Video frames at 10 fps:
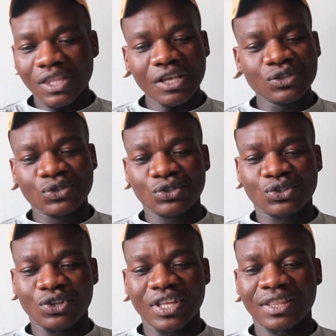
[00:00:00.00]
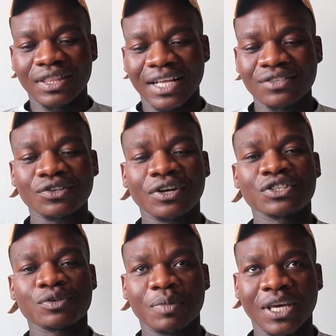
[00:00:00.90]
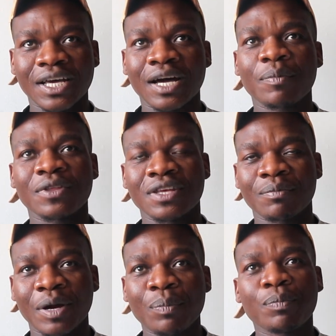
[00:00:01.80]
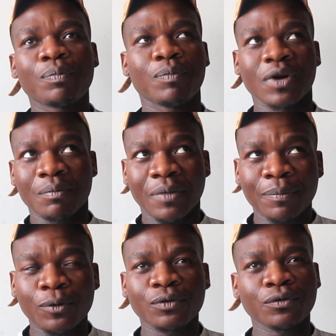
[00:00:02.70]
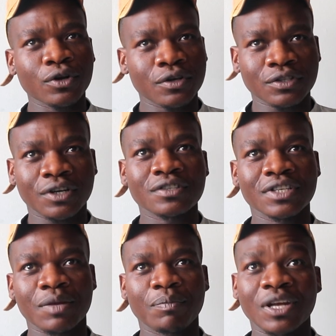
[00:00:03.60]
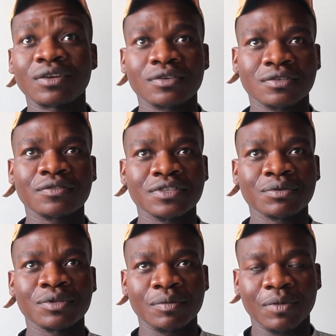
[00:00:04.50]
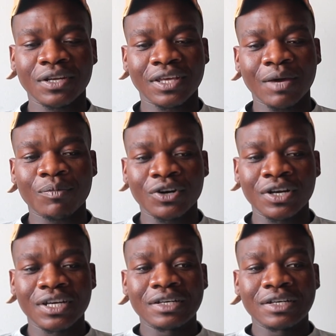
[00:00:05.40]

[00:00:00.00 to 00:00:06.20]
So then that started to pick up, and then my portfolio started to get better because obviously with the better camera.